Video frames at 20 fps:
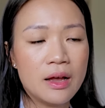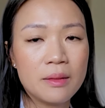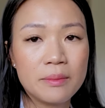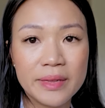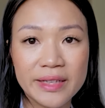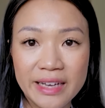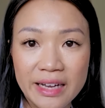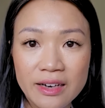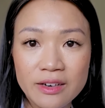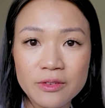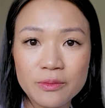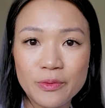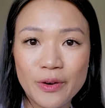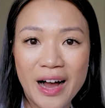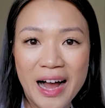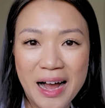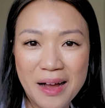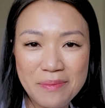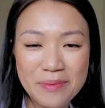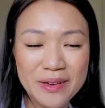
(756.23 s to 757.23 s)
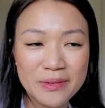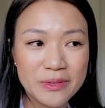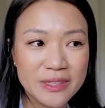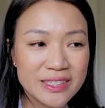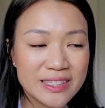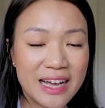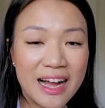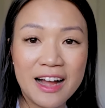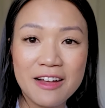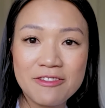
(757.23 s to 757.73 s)
But then what happened
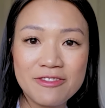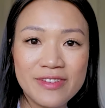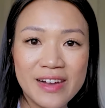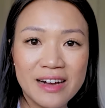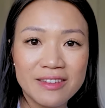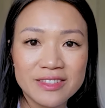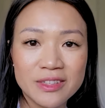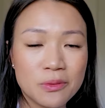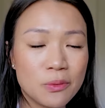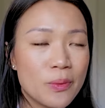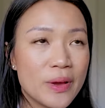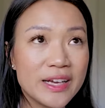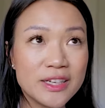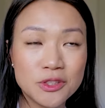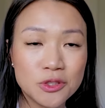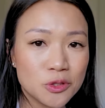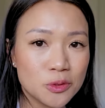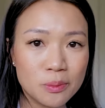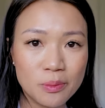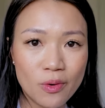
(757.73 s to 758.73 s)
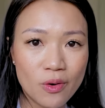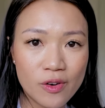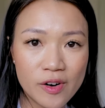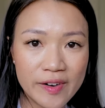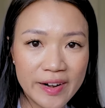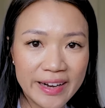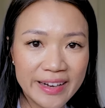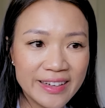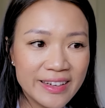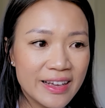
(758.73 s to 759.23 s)
was that I found it way too
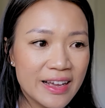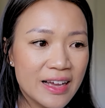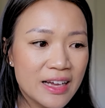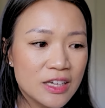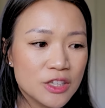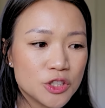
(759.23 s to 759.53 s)
boring